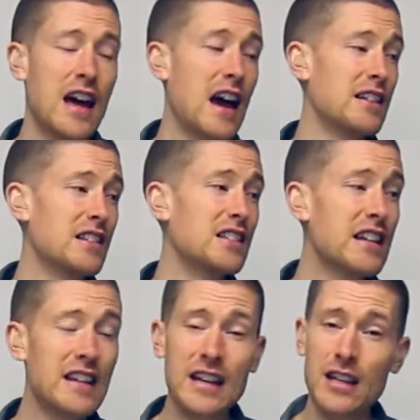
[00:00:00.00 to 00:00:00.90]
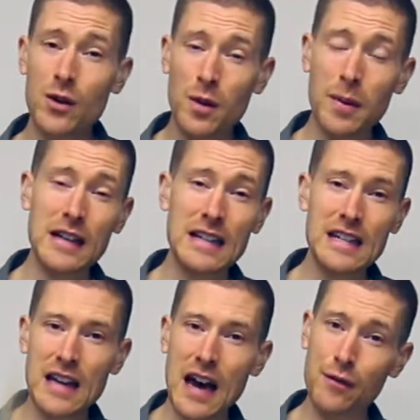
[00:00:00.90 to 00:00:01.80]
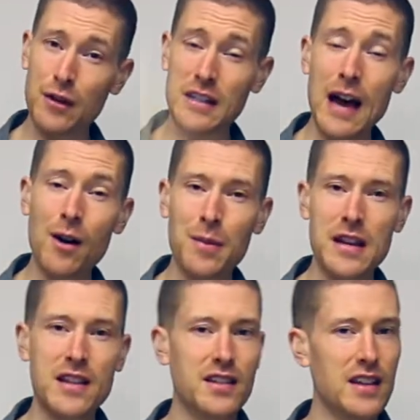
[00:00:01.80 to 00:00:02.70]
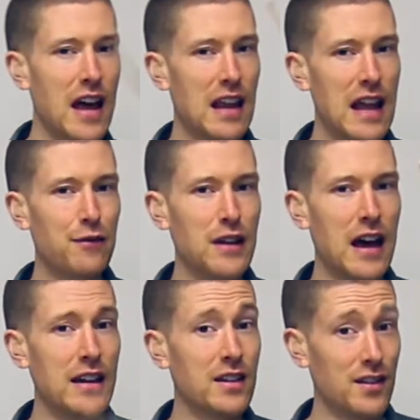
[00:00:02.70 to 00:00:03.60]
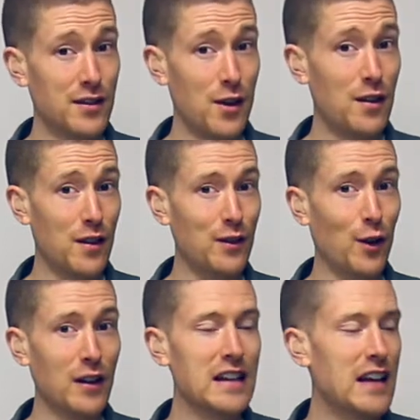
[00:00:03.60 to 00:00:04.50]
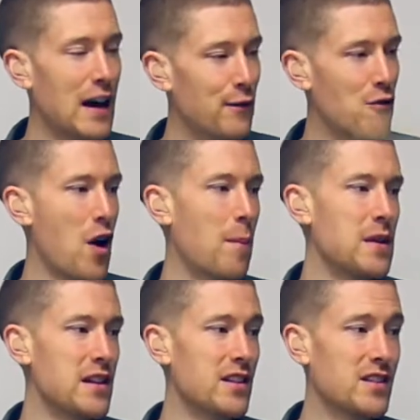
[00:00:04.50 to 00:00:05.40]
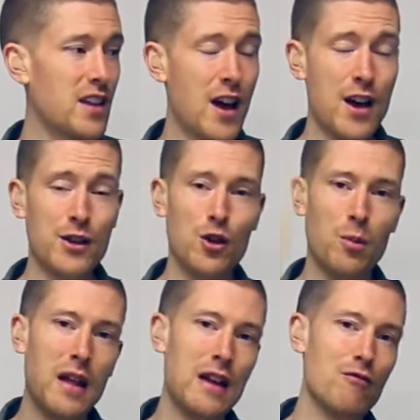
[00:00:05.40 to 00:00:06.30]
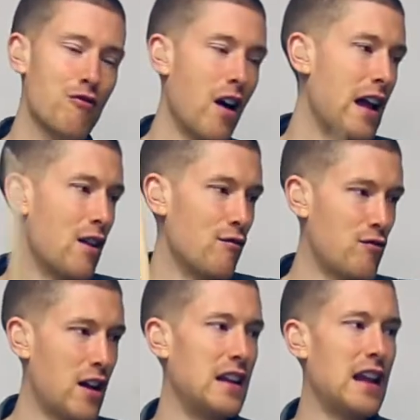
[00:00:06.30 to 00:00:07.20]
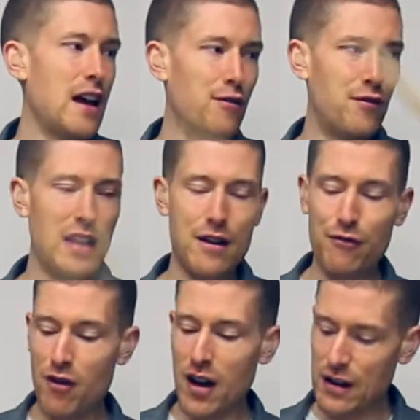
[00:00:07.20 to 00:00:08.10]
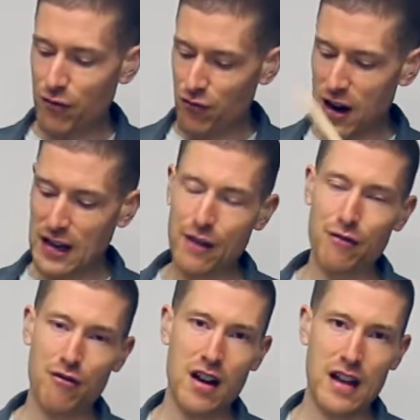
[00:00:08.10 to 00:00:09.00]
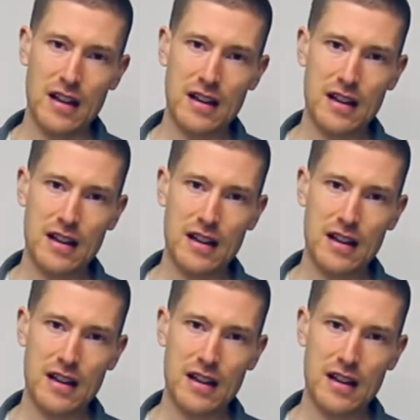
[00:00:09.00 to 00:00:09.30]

And sticking, you want to play lead hand for downbeats, left hand, so non-lead hand for upbeats. So you'll play right, right, left, left, right, right, left, right.